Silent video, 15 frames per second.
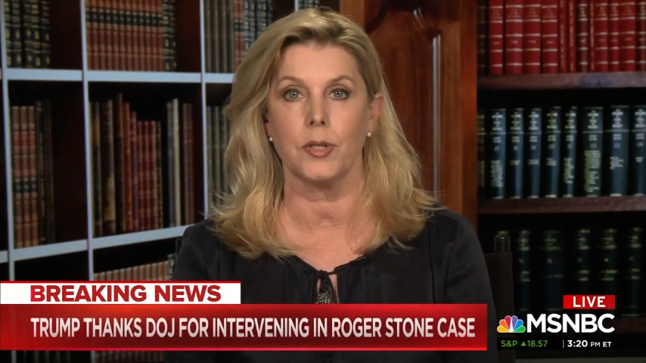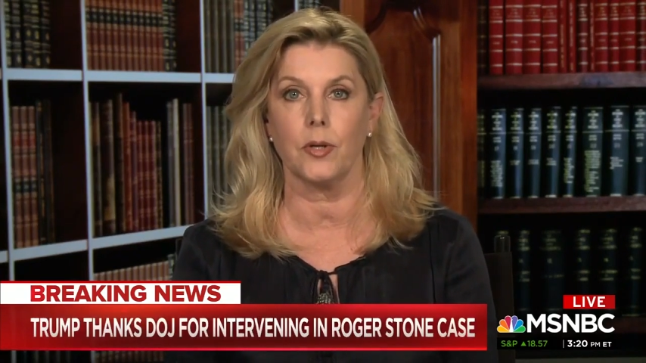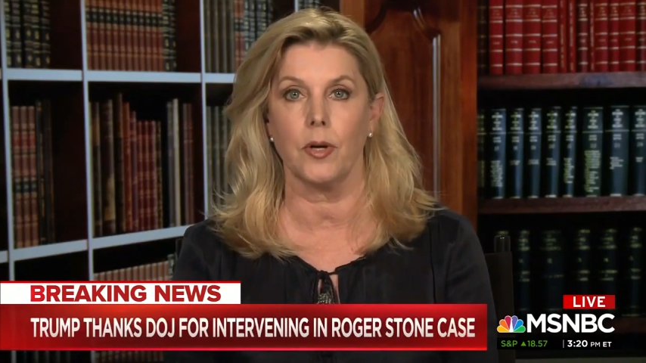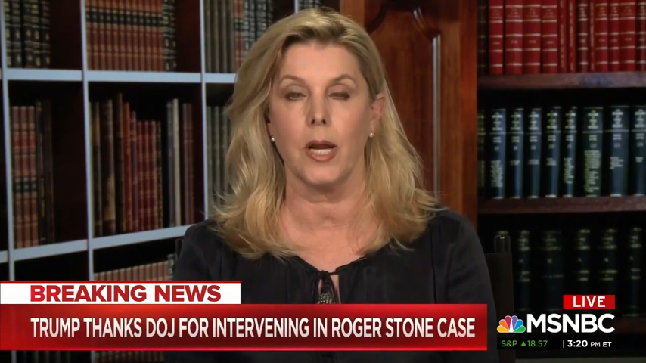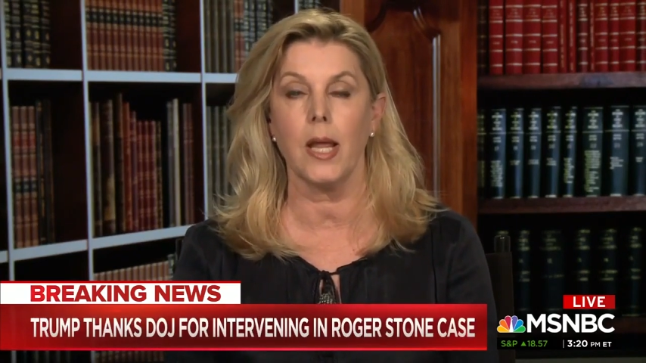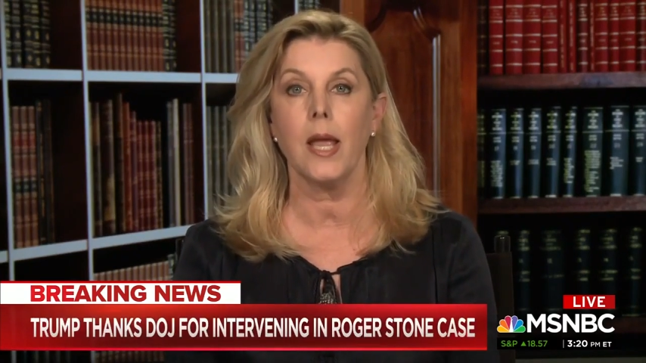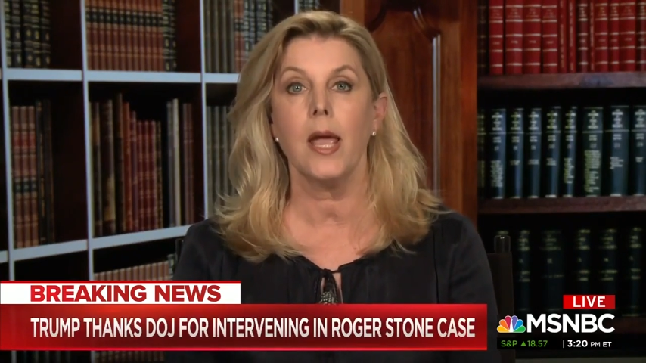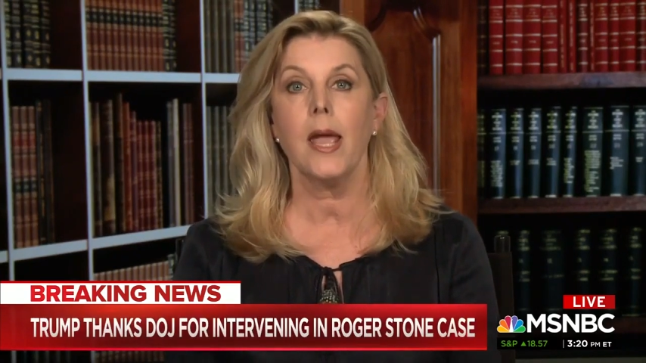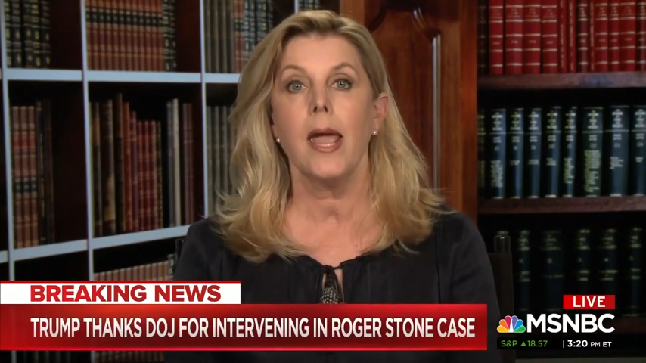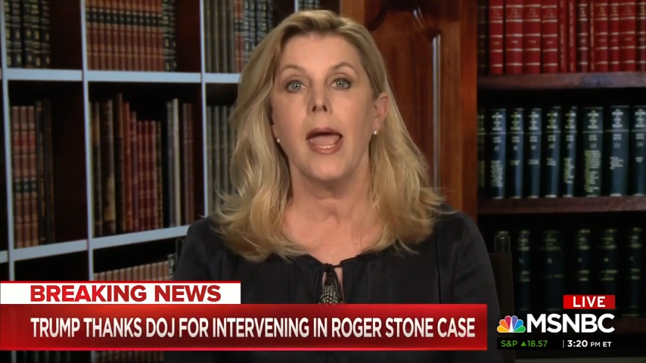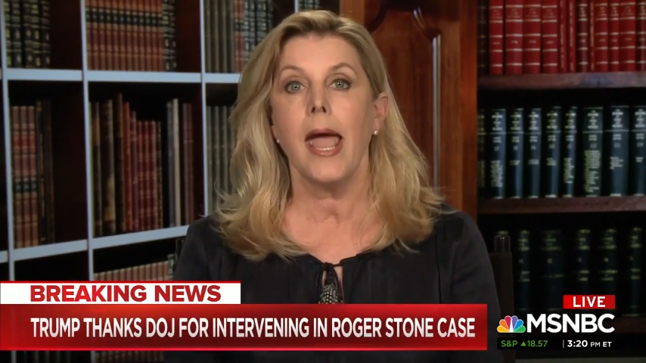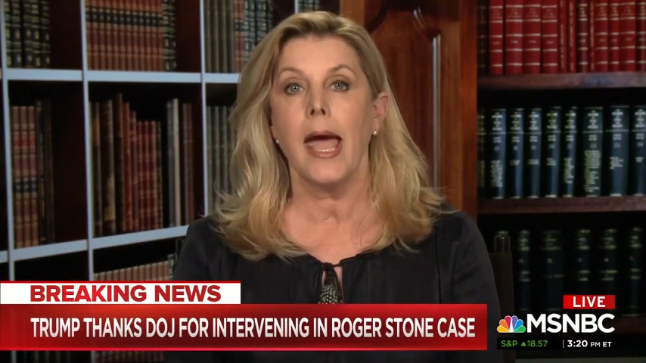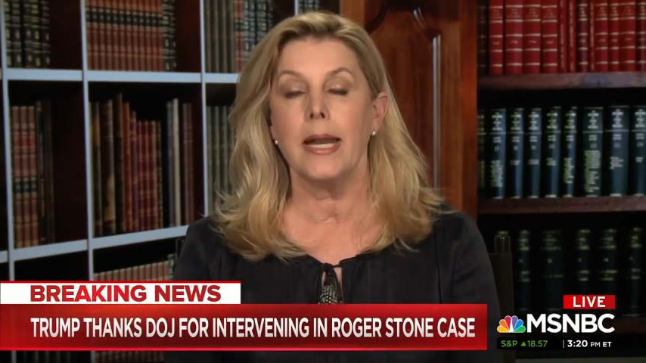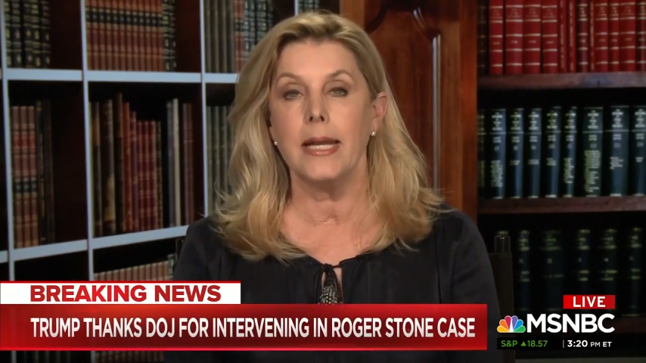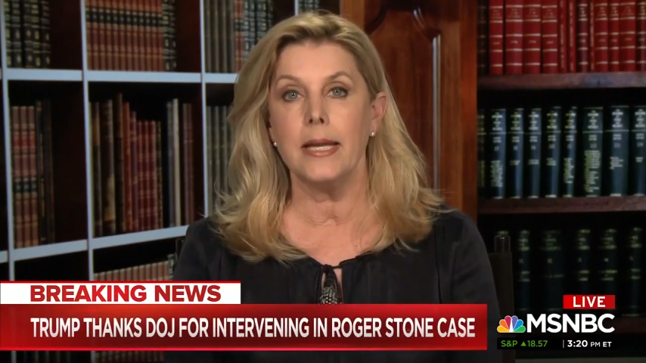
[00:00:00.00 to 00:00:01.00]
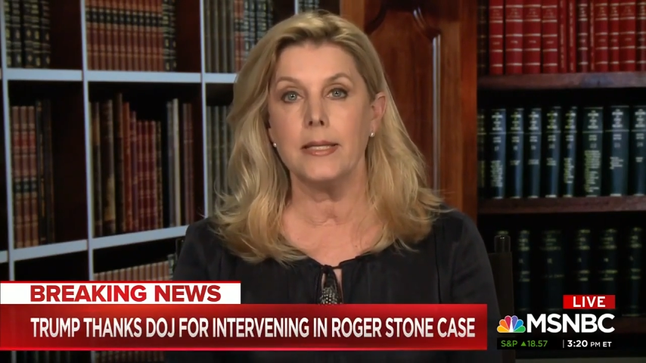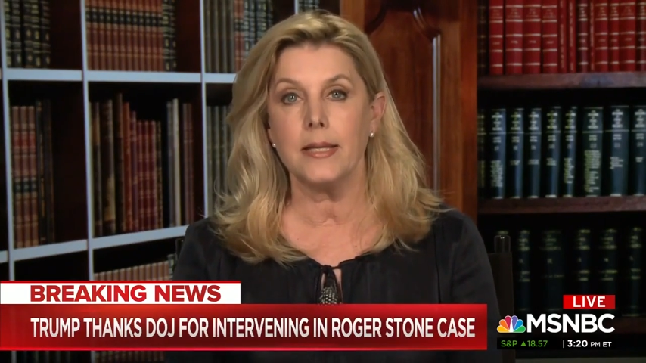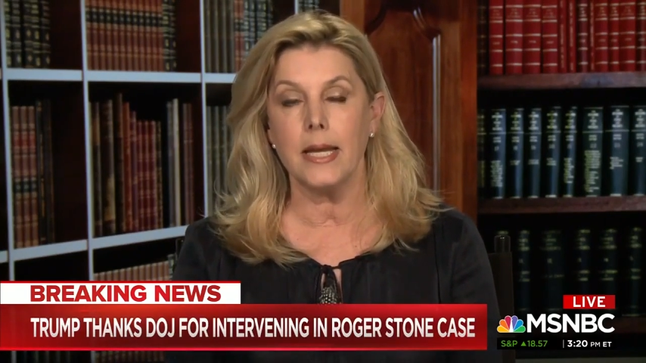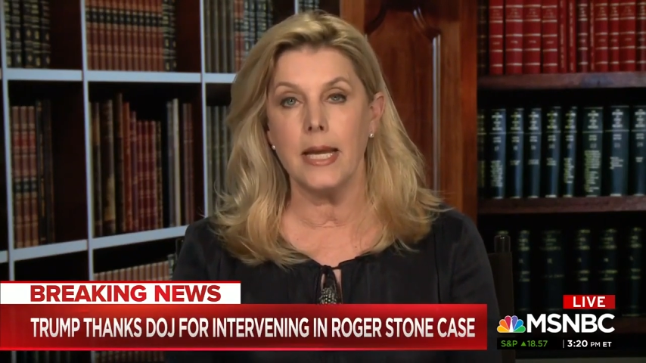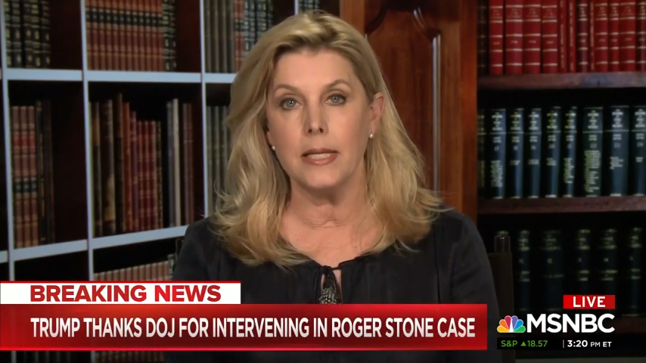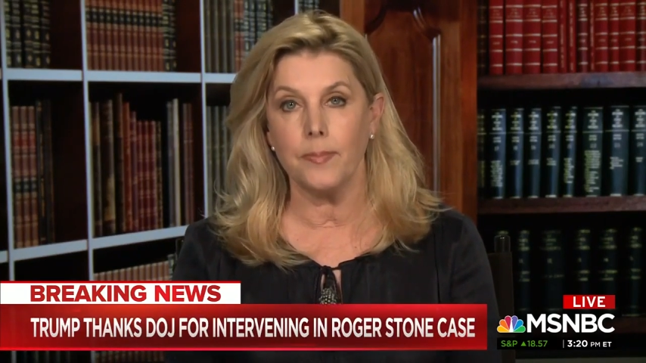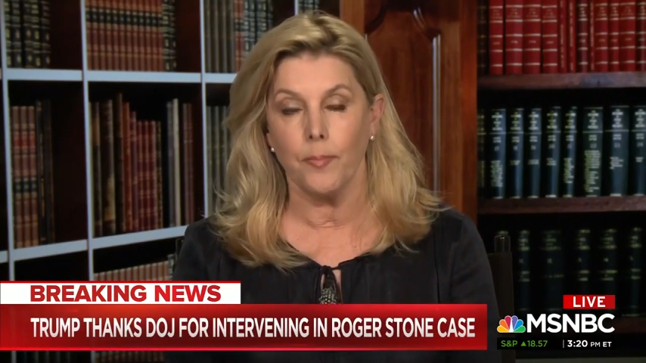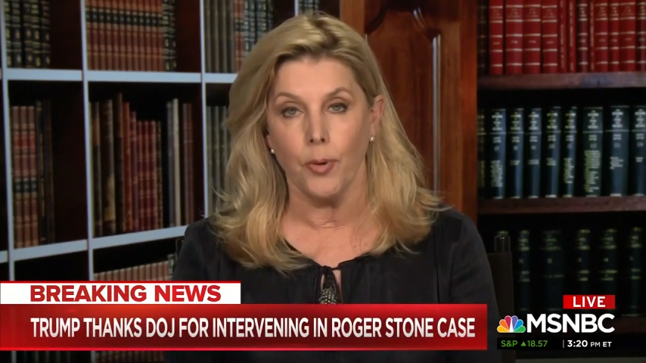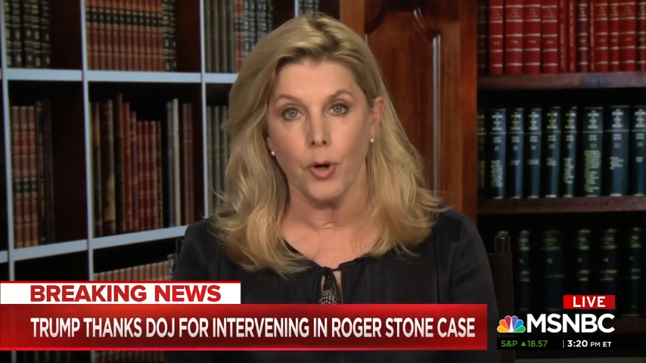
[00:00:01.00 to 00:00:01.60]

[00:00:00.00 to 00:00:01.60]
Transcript: attorney, and he's